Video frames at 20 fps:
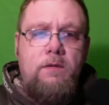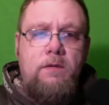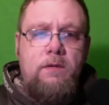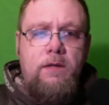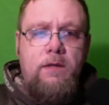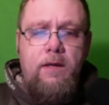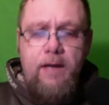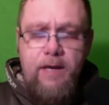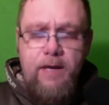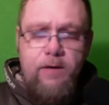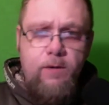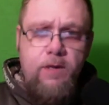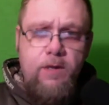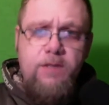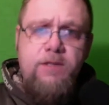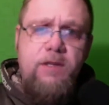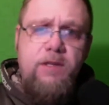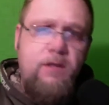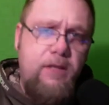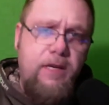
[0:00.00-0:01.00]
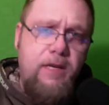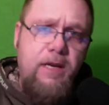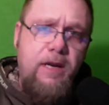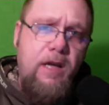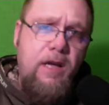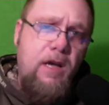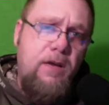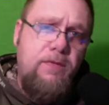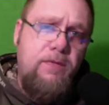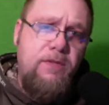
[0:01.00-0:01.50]
Now, interestingly
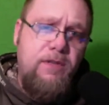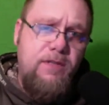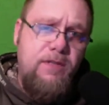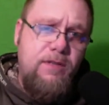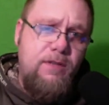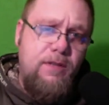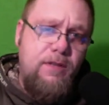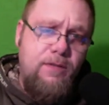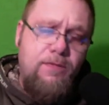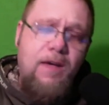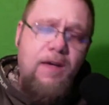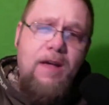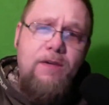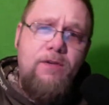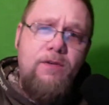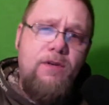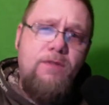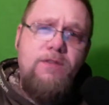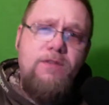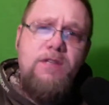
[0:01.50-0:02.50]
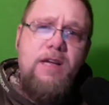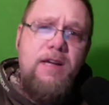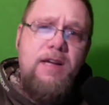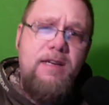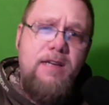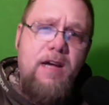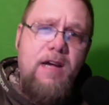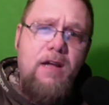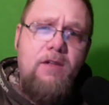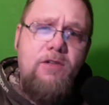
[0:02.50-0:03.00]
enough, the founder of
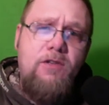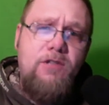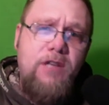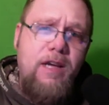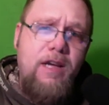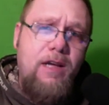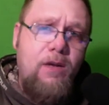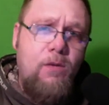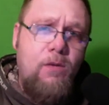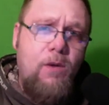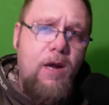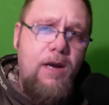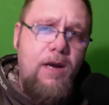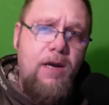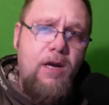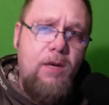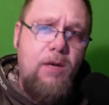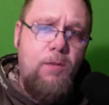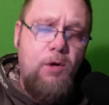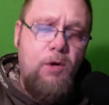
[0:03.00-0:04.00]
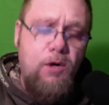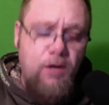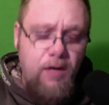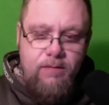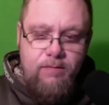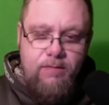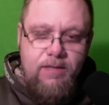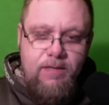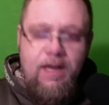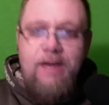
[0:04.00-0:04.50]
Scientology, L. Ron Hubbard,
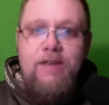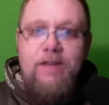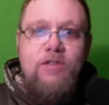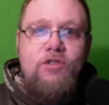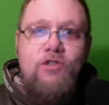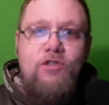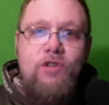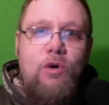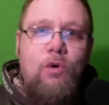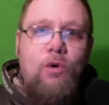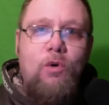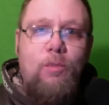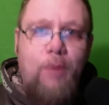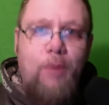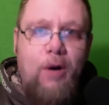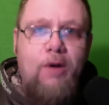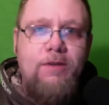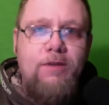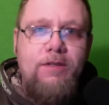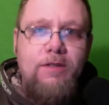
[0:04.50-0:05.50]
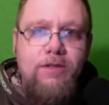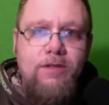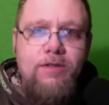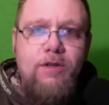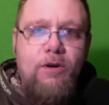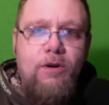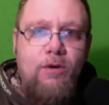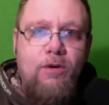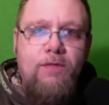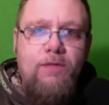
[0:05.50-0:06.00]
kind of stole Parsons'
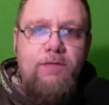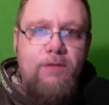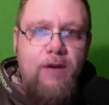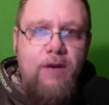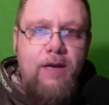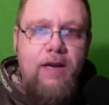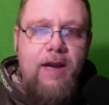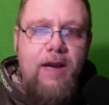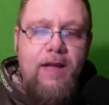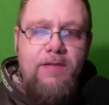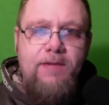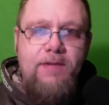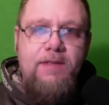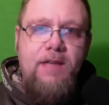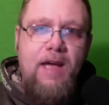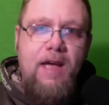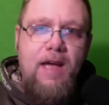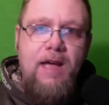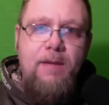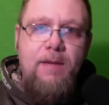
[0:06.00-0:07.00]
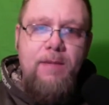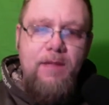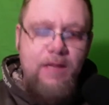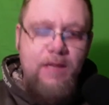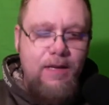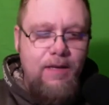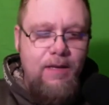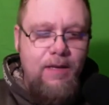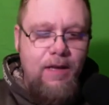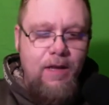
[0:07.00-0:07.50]
girlfriend at the time. And
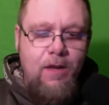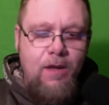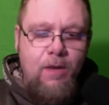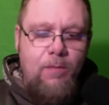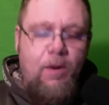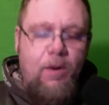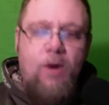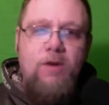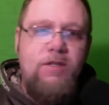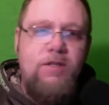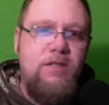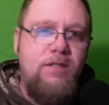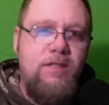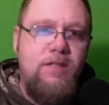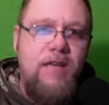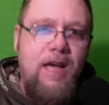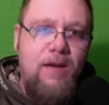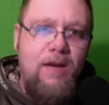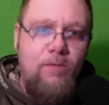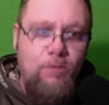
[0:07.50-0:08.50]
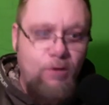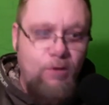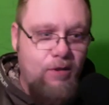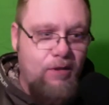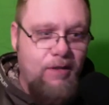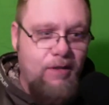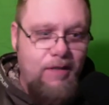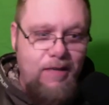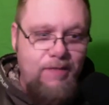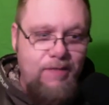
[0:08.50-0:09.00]
then Parsons got
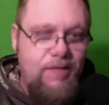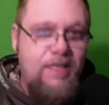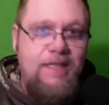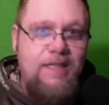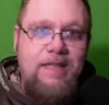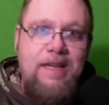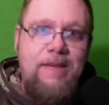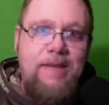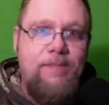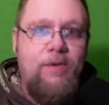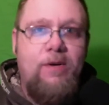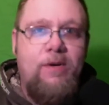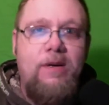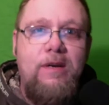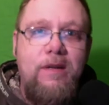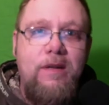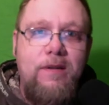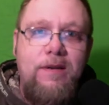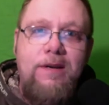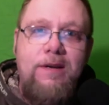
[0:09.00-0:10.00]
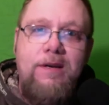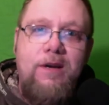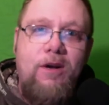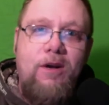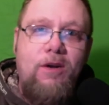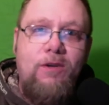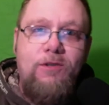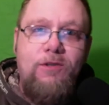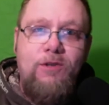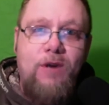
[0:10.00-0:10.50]
really even deeper into the
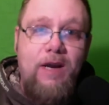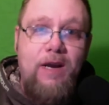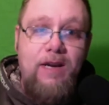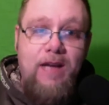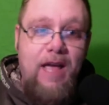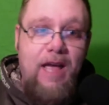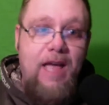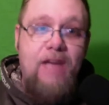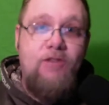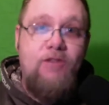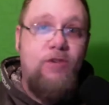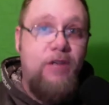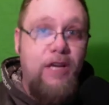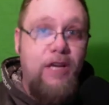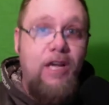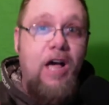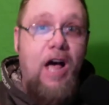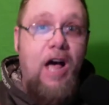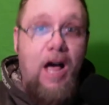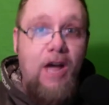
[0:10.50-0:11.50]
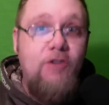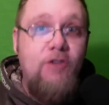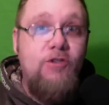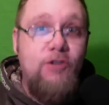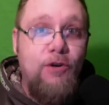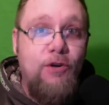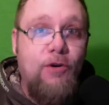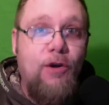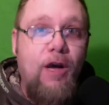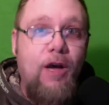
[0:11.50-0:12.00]
occult, trying to actually
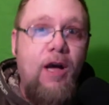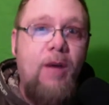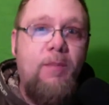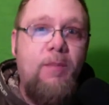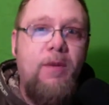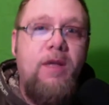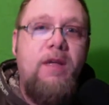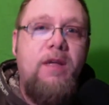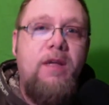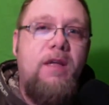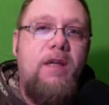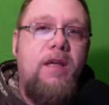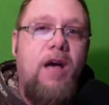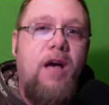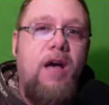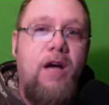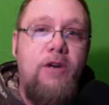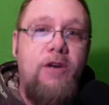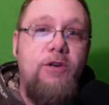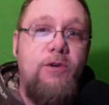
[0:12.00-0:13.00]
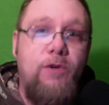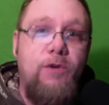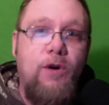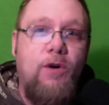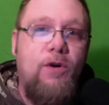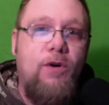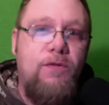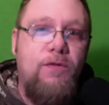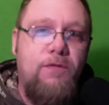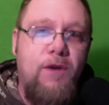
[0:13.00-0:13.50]
conjure up a new
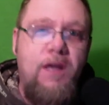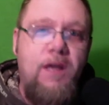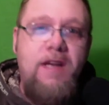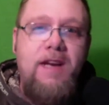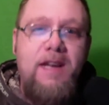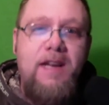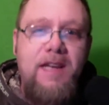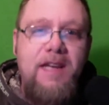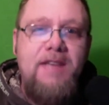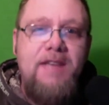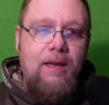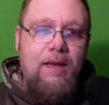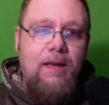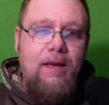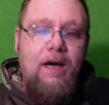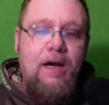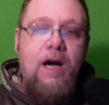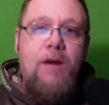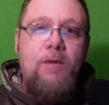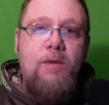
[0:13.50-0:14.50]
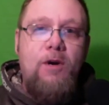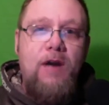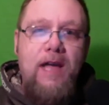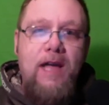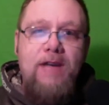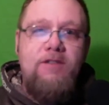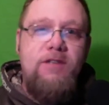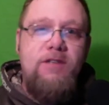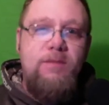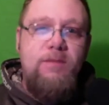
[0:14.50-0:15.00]
girlfriend, I guess. Hubbard
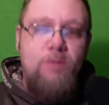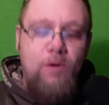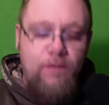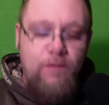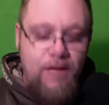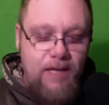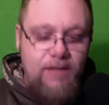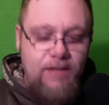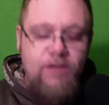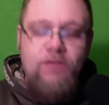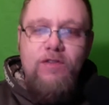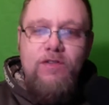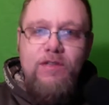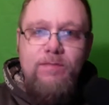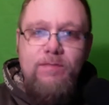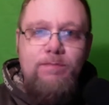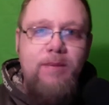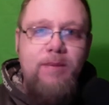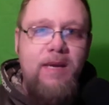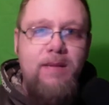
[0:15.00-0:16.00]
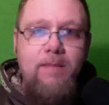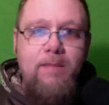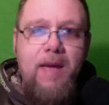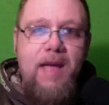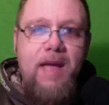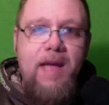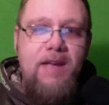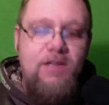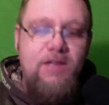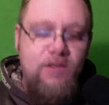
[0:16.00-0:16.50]
actually moved into this big
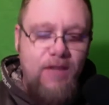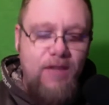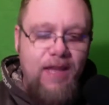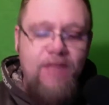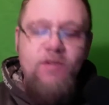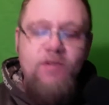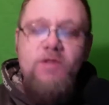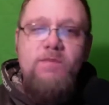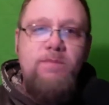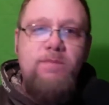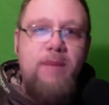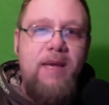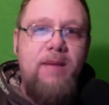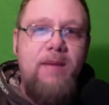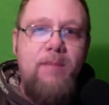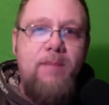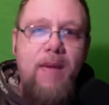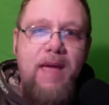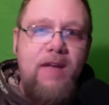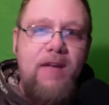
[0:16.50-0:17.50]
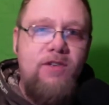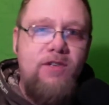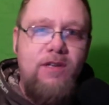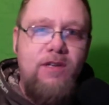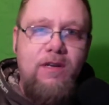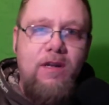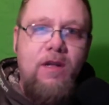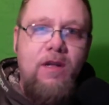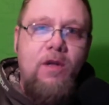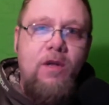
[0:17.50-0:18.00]
mansion. They had this big
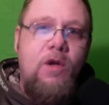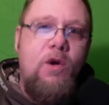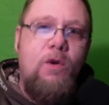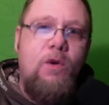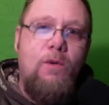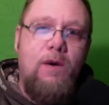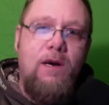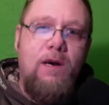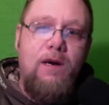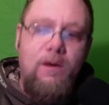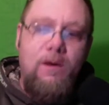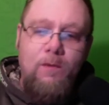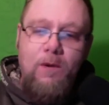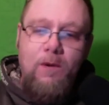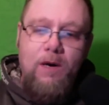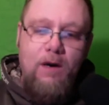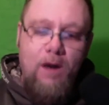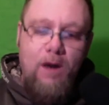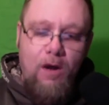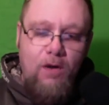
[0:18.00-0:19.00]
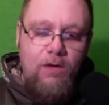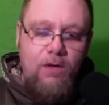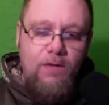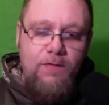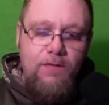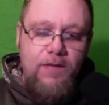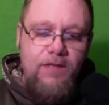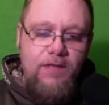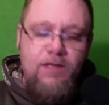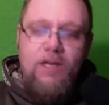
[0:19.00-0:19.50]
mansion where all of
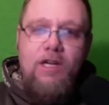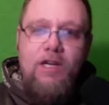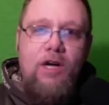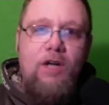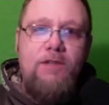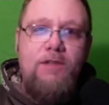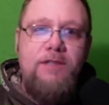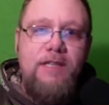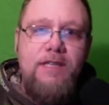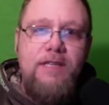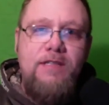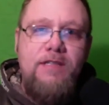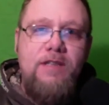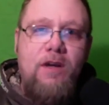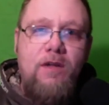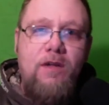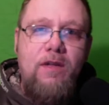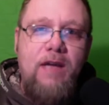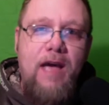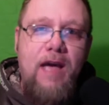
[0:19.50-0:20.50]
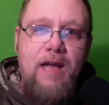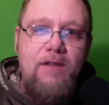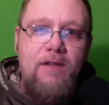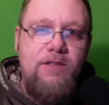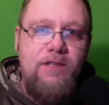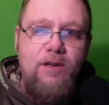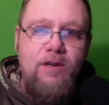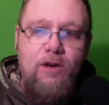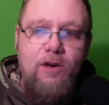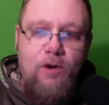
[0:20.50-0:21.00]
these occultists, all the
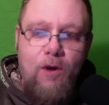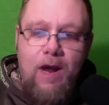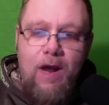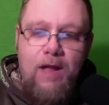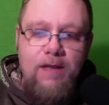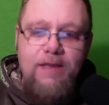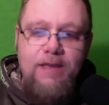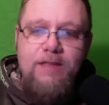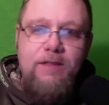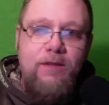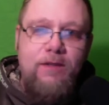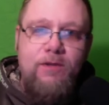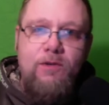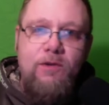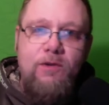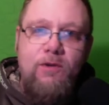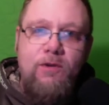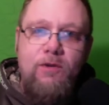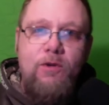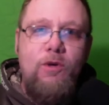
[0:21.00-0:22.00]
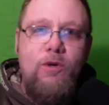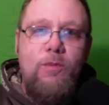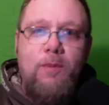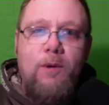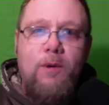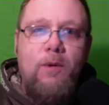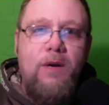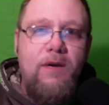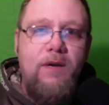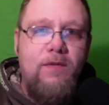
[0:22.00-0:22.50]
Aleister Crowley's little group
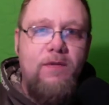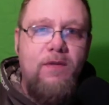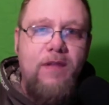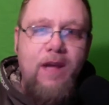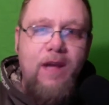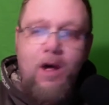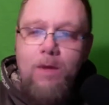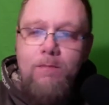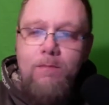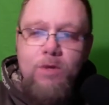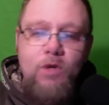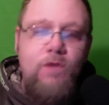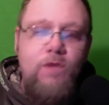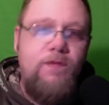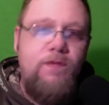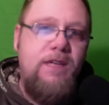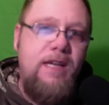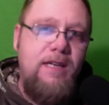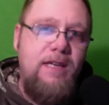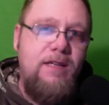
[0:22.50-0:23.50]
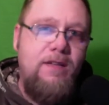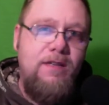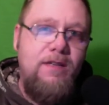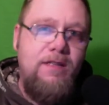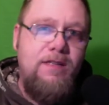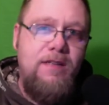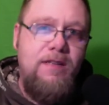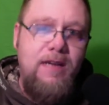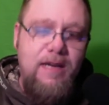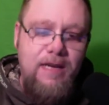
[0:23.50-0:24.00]
or whatever, they all moved into
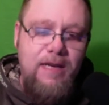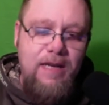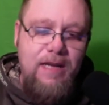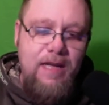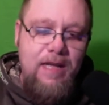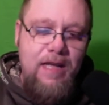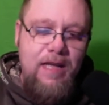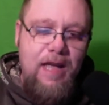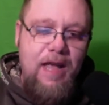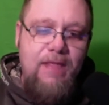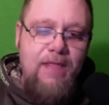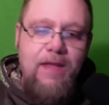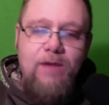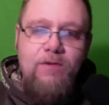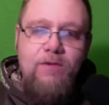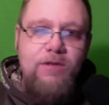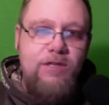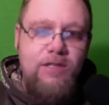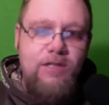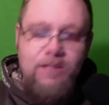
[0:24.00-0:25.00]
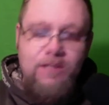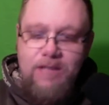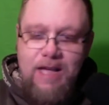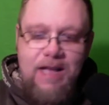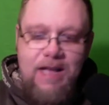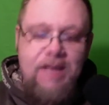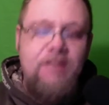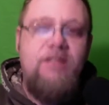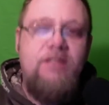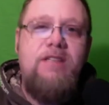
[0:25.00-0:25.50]
this thing, and they were just
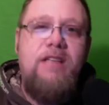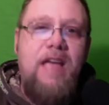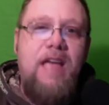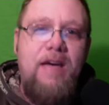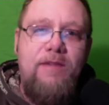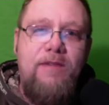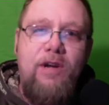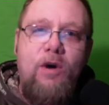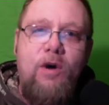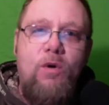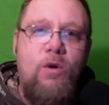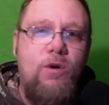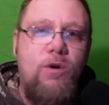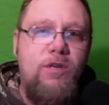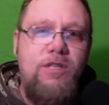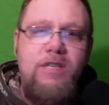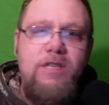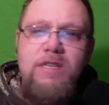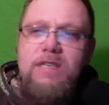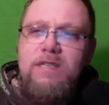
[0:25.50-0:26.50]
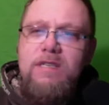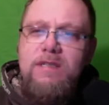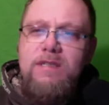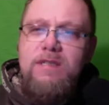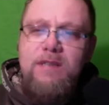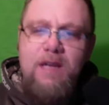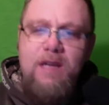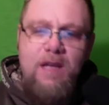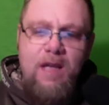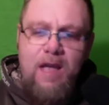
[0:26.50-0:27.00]
constantly having orgies
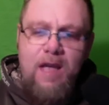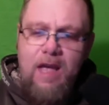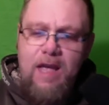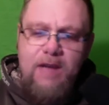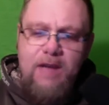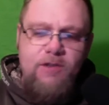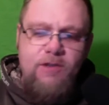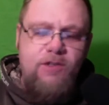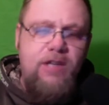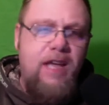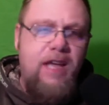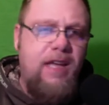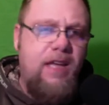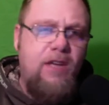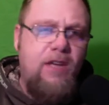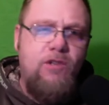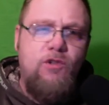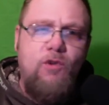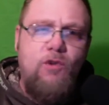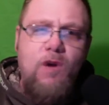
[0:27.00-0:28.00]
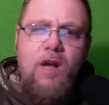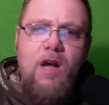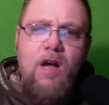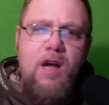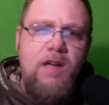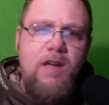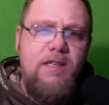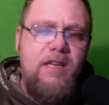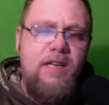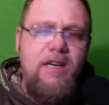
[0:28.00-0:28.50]
and taking
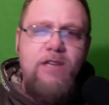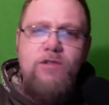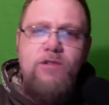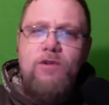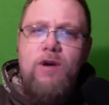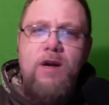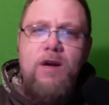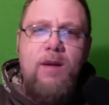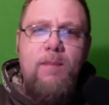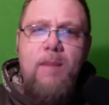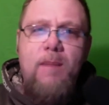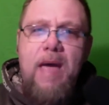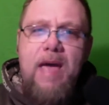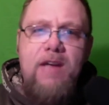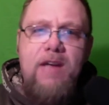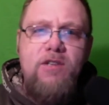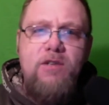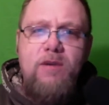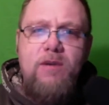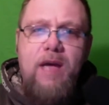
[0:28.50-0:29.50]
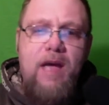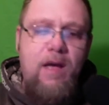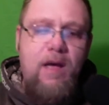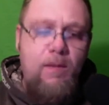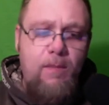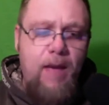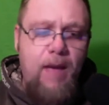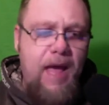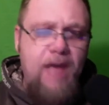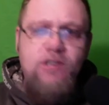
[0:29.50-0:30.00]
drugs, any drug
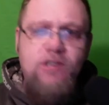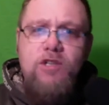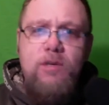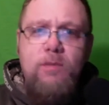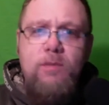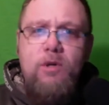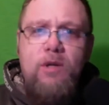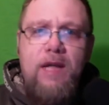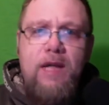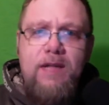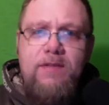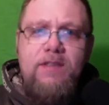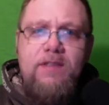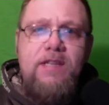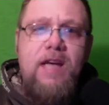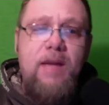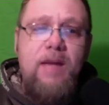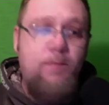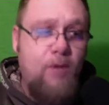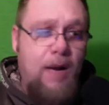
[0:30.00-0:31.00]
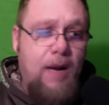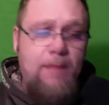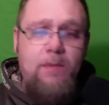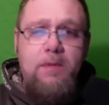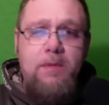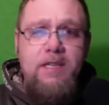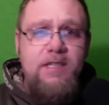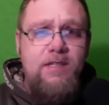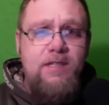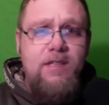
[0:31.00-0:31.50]
imaginable at the time,
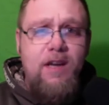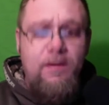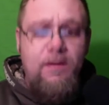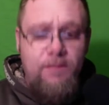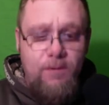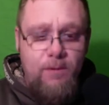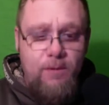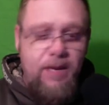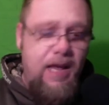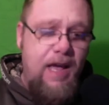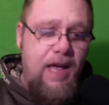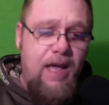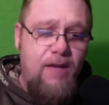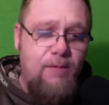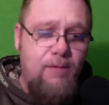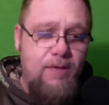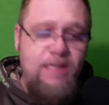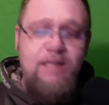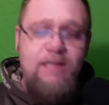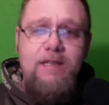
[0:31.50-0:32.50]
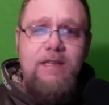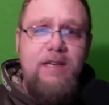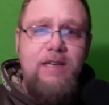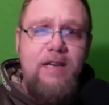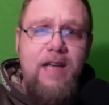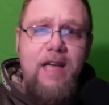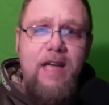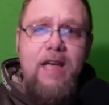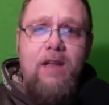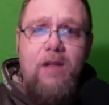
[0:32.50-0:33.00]
probably stuff that we see
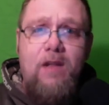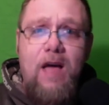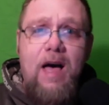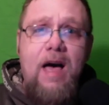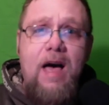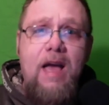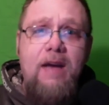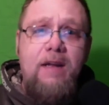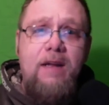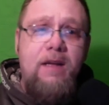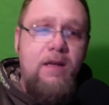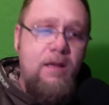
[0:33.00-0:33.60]
today a lot.